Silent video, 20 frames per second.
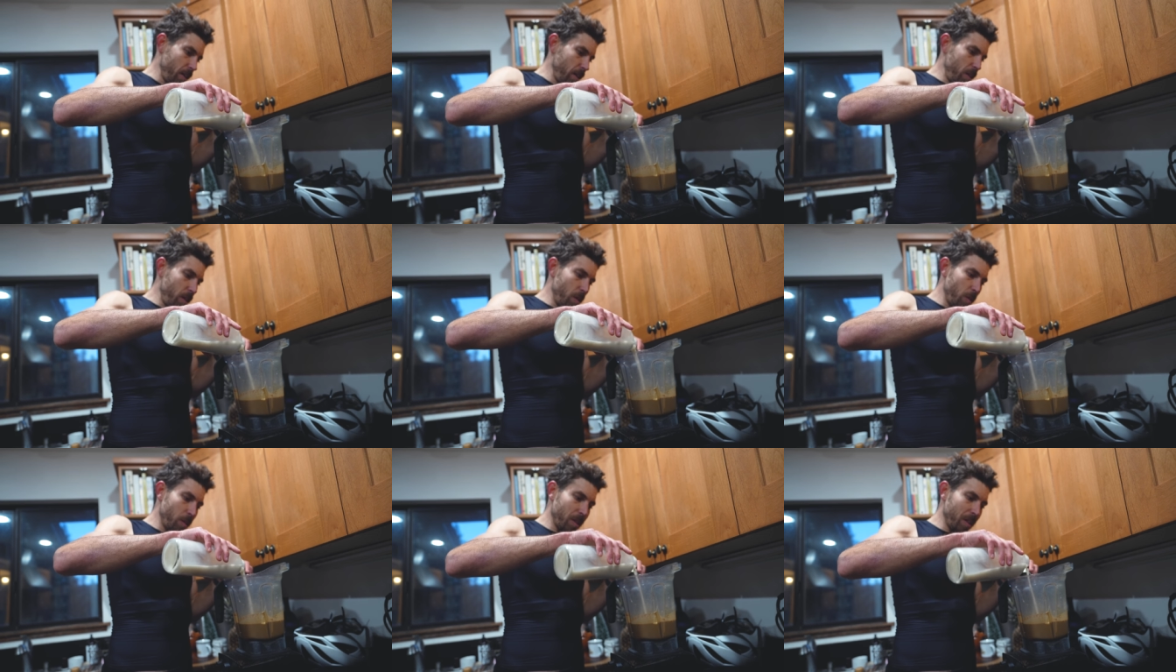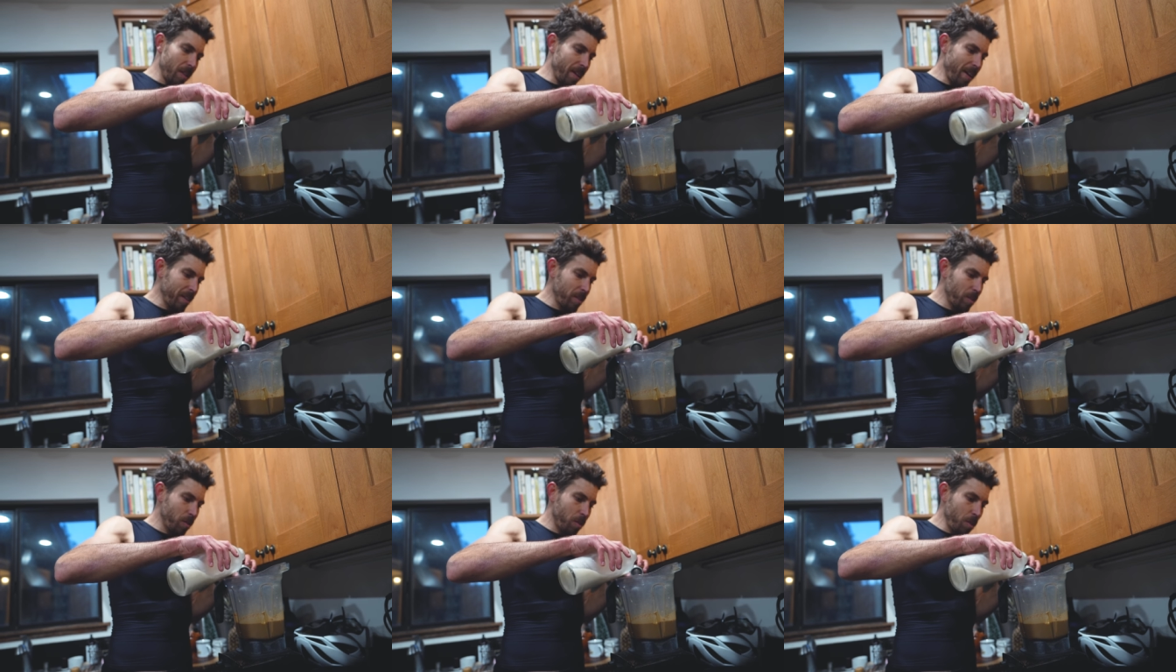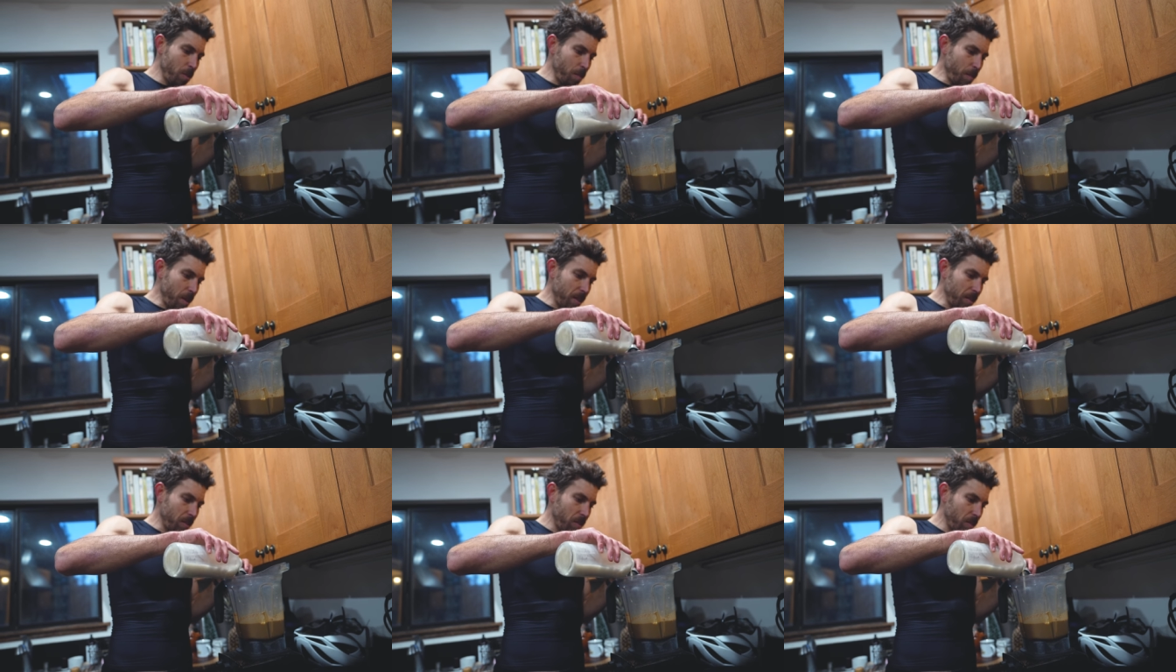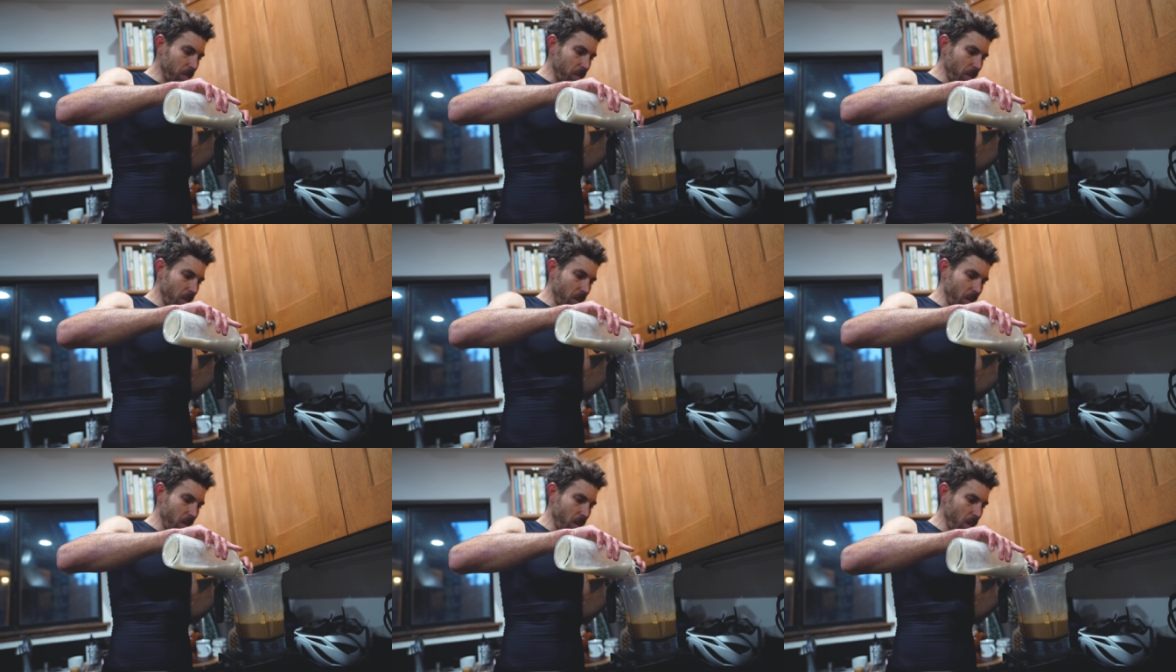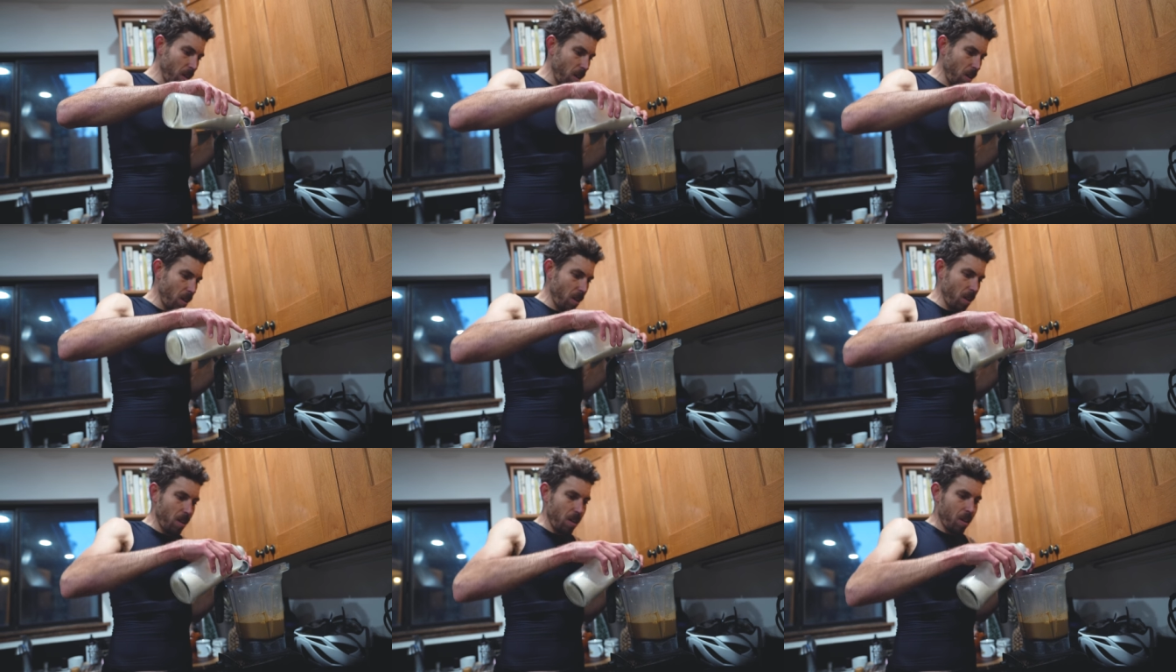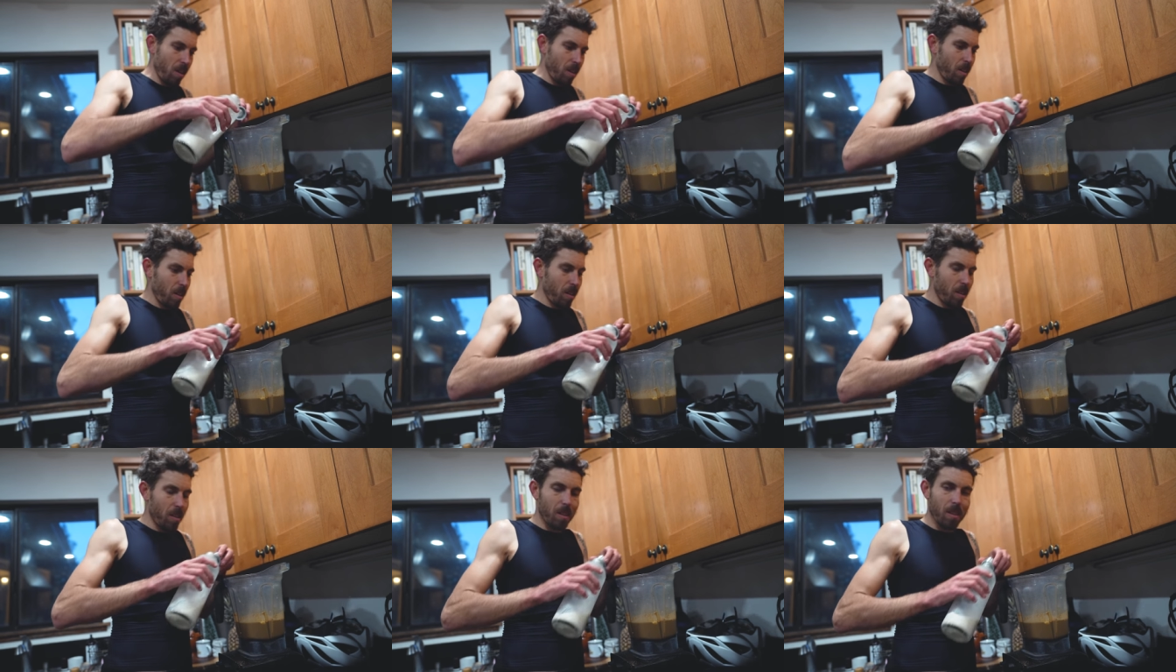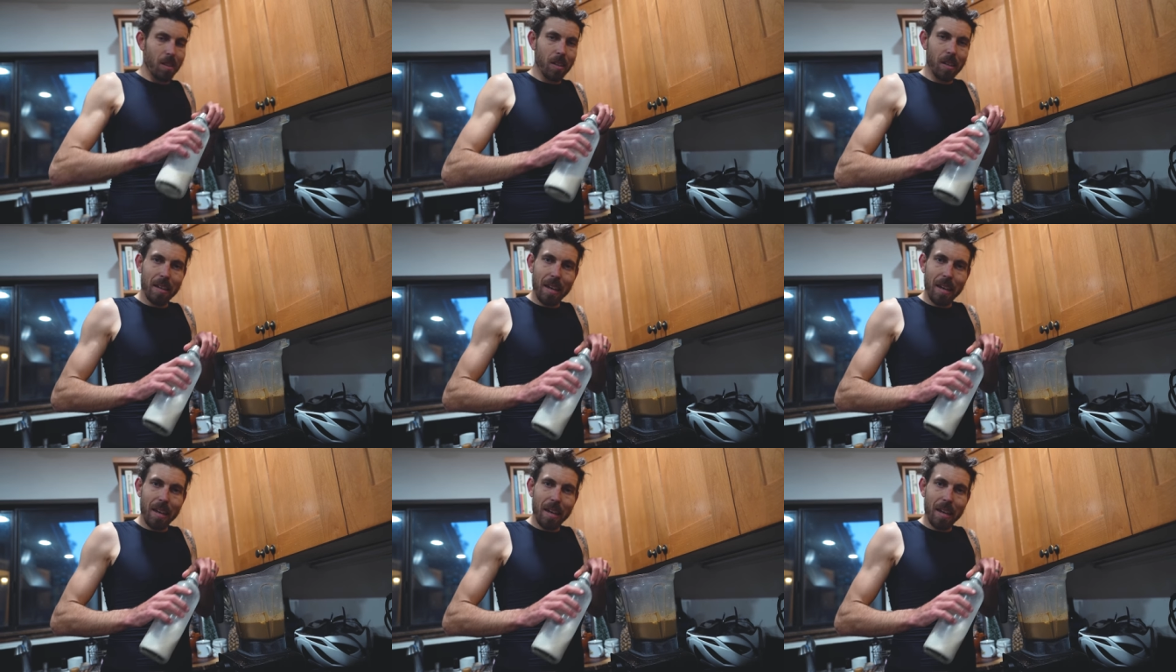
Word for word: you know in the last two months the